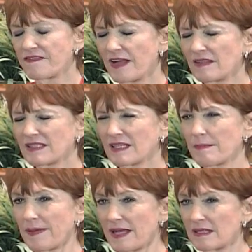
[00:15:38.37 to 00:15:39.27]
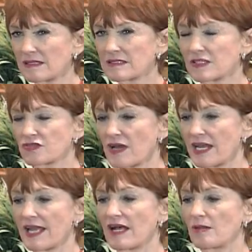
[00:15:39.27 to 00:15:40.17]
felt compelled to try
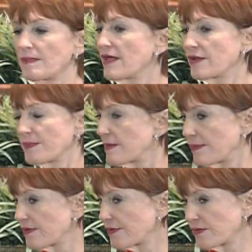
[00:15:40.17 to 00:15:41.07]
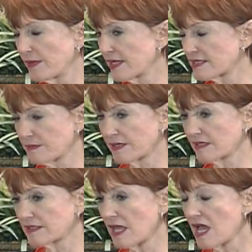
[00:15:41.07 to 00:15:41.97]
to help other people through my
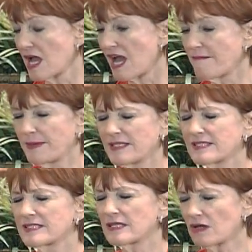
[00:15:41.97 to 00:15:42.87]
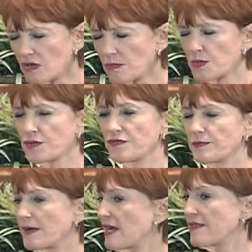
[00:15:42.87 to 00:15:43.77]
experience. I've been so moved
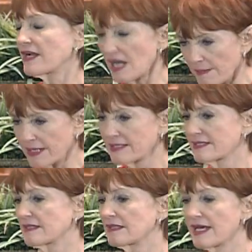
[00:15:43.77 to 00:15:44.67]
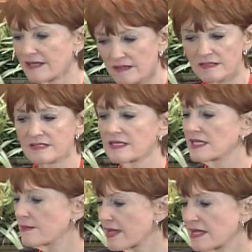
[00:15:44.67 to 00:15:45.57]
by the comments, the letters, the
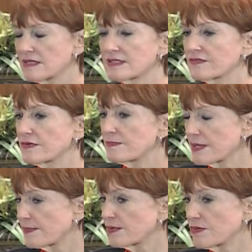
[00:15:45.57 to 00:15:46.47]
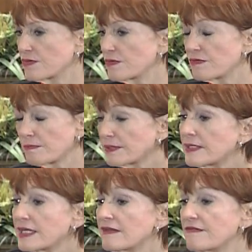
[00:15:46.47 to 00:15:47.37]
emails from people who
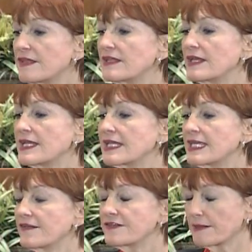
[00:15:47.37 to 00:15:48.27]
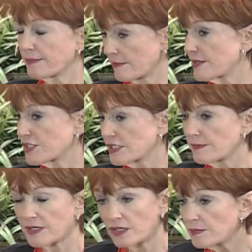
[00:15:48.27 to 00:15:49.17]
believe that it gives them permission to
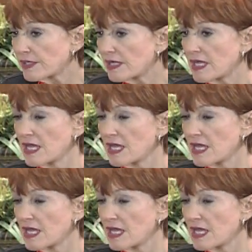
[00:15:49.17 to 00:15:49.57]
be human